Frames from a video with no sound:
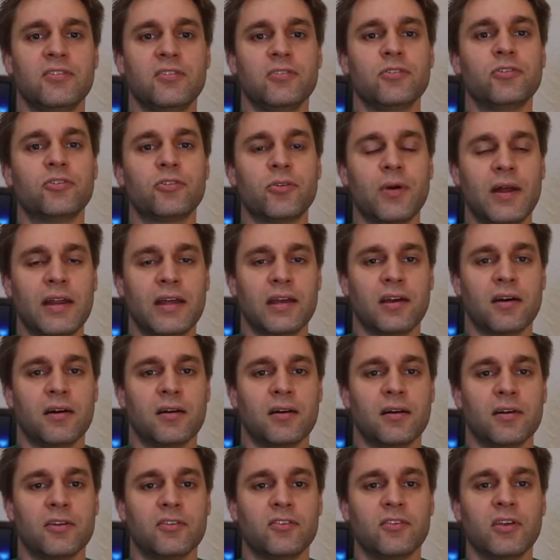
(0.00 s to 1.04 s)
to credit
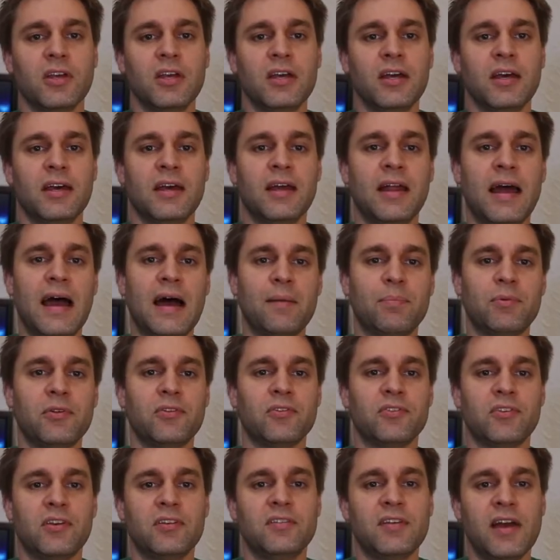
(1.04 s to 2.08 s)
cards. It
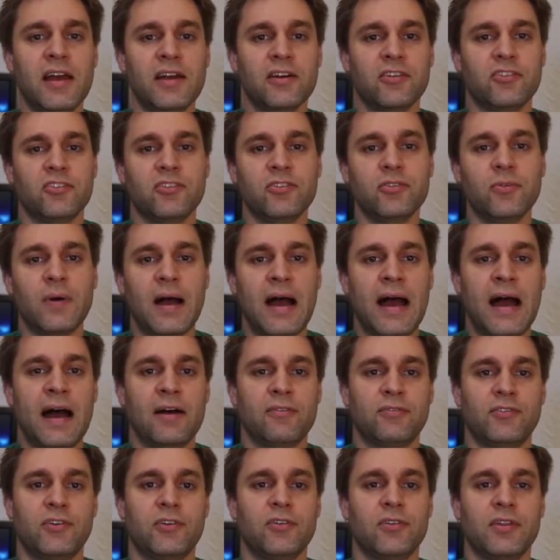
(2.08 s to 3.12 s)
happens a day or two
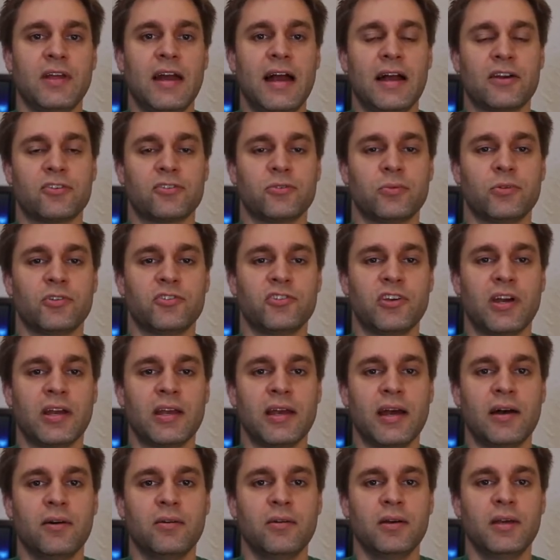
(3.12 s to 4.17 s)
after the actual
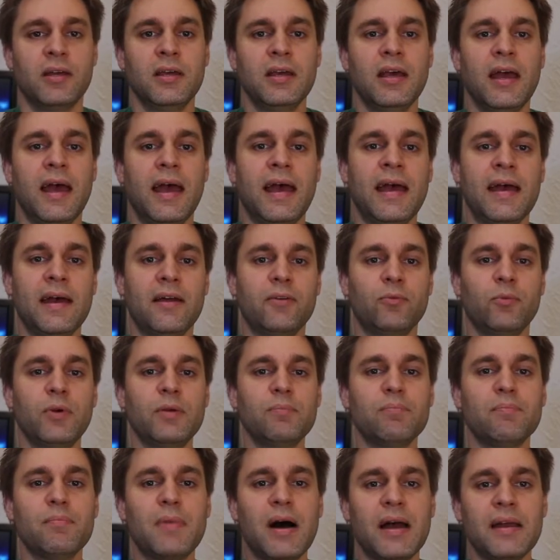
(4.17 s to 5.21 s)
checkout, and we
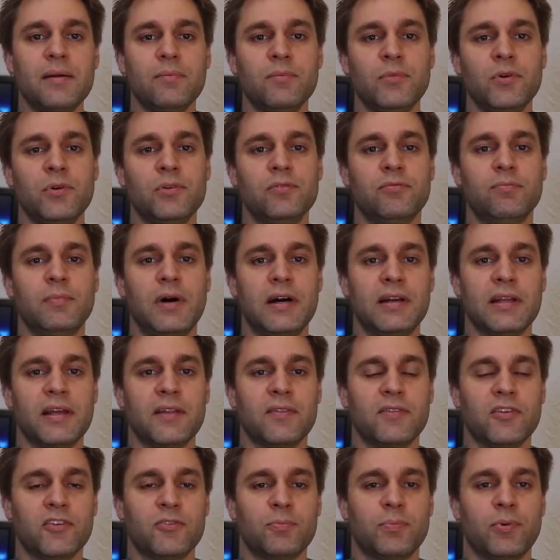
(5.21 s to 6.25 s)
might move money
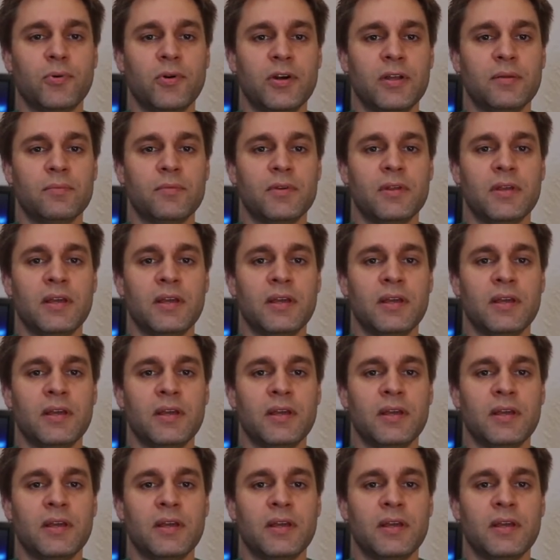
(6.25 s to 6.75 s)
at this point